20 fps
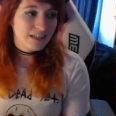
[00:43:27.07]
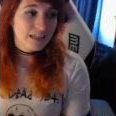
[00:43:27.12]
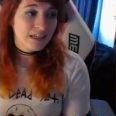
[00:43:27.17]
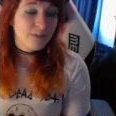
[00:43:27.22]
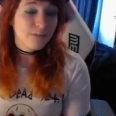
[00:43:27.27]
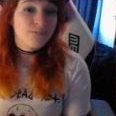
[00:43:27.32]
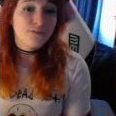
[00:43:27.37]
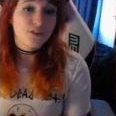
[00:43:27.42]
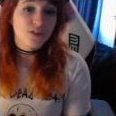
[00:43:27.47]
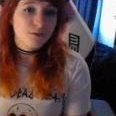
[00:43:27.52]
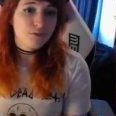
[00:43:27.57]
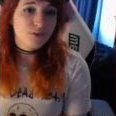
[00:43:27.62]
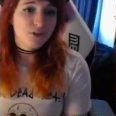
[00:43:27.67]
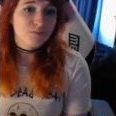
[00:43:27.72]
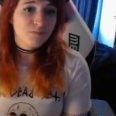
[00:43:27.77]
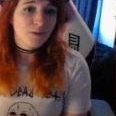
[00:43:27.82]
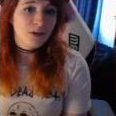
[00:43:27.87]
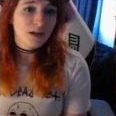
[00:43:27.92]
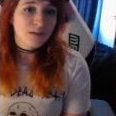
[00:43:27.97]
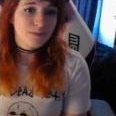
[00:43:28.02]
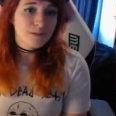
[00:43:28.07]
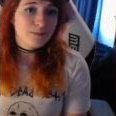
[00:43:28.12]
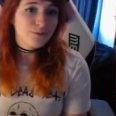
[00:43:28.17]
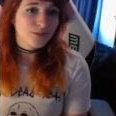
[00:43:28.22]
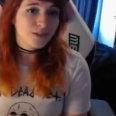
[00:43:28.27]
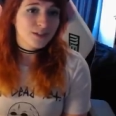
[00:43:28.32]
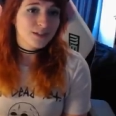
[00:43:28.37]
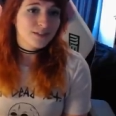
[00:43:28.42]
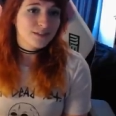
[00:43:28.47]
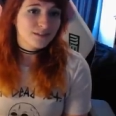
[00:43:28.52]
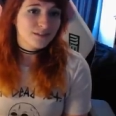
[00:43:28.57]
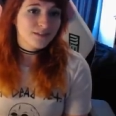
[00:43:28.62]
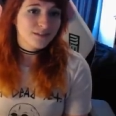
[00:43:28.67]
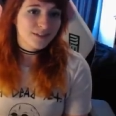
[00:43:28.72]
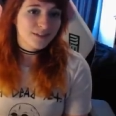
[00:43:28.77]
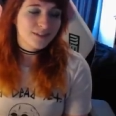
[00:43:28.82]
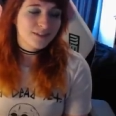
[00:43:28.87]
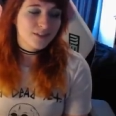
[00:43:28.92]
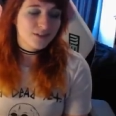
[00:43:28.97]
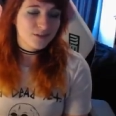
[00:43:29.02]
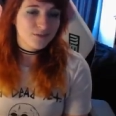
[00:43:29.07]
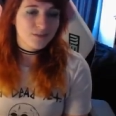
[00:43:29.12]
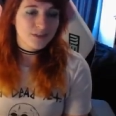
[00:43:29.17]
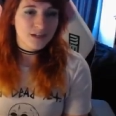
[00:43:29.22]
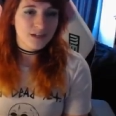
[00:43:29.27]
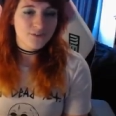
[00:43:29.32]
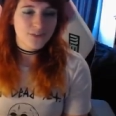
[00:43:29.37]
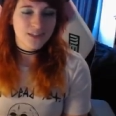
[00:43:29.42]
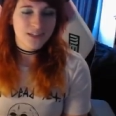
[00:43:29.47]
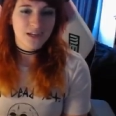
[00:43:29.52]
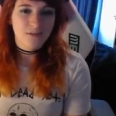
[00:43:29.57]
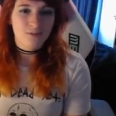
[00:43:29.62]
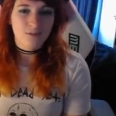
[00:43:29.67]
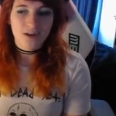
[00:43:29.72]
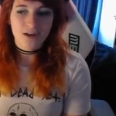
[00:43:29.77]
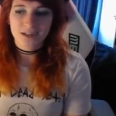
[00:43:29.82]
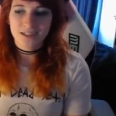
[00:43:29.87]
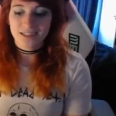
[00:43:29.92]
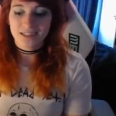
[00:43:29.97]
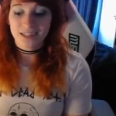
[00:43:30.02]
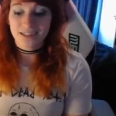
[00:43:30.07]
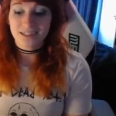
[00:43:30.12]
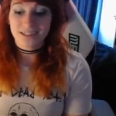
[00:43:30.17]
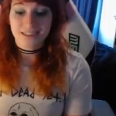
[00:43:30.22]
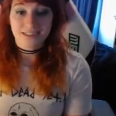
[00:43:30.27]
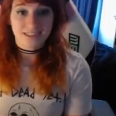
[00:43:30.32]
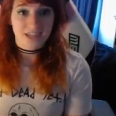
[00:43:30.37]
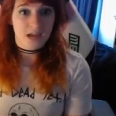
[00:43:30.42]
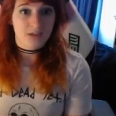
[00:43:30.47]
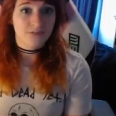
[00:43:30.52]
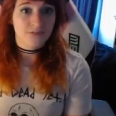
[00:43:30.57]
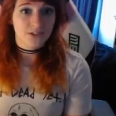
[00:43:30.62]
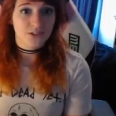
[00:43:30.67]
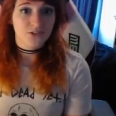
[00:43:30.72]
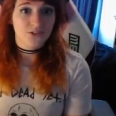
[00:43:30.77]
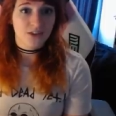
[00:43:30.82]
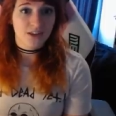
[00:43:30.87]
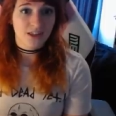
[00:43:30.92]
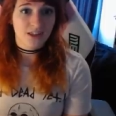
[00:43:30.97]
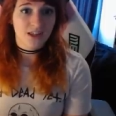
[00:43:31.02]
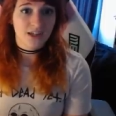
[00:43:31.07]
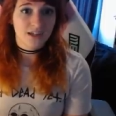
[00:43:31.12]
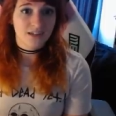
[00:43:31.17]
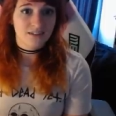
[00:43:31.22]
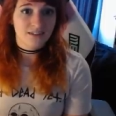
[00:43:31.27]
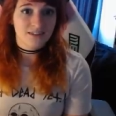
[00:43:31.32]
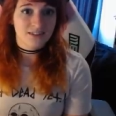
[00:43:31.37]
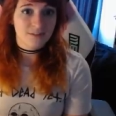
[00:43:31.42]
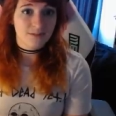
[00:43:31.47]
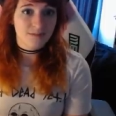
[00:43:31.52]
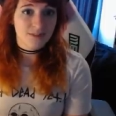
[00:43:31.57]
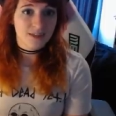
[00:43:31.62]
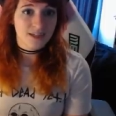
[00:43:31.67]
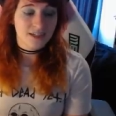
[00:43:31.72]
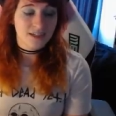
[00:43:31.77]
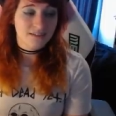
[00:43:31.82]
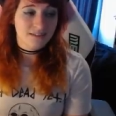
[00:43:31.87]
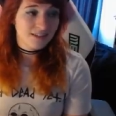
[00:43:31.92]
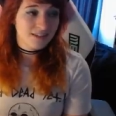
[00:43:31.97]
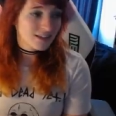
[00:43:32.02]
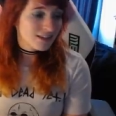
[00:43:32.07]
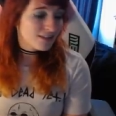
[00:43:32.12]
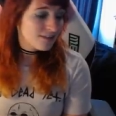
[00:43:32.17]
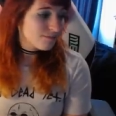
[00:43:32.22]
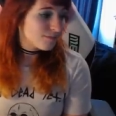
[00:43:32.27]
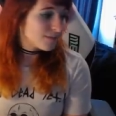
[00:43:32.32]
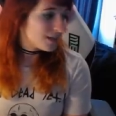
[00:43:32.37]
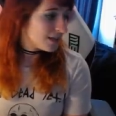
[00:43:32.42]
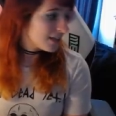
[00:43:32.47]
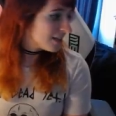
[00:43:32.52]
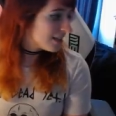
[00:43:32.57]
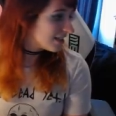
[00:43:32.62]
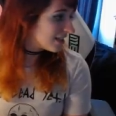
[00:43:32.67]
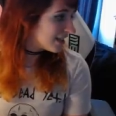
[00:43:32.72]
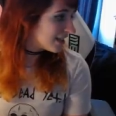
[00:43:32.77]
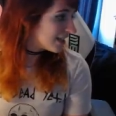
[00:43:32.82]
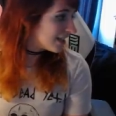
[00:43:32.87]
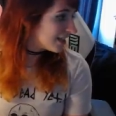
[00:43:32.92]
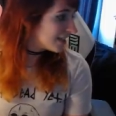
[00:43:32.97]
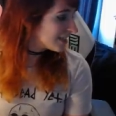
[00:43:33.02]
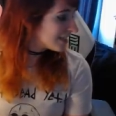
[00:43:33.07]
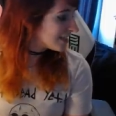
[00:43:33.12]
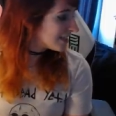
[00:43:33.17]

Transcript: for the most part, people can do whatever they want. Like, I definitely draw the line on some things, but, like,